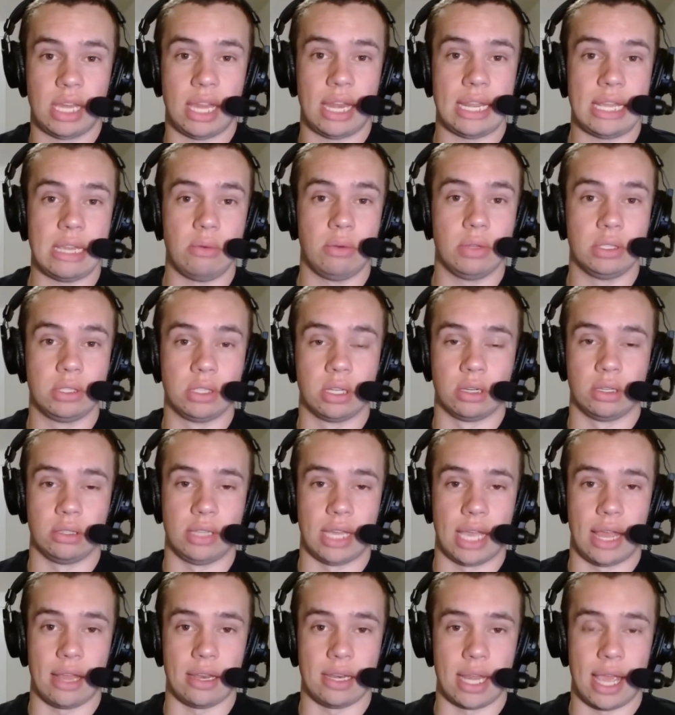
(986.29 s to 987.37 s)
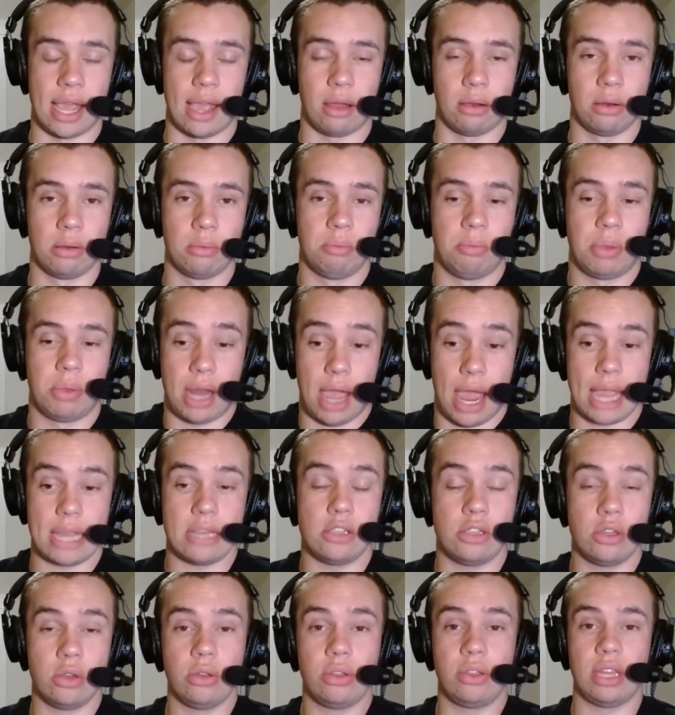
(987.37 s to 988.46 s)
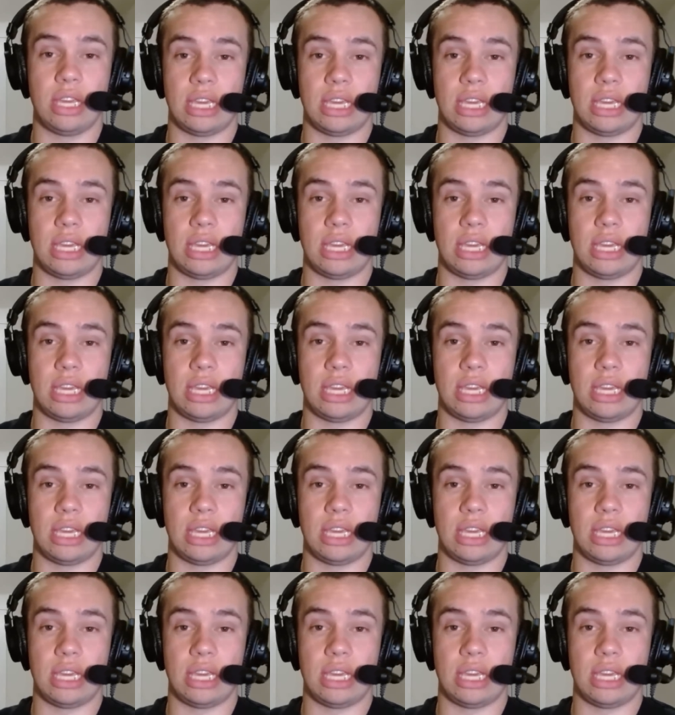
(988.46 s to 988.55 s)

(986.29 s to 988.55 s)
that he would turn that down. But I do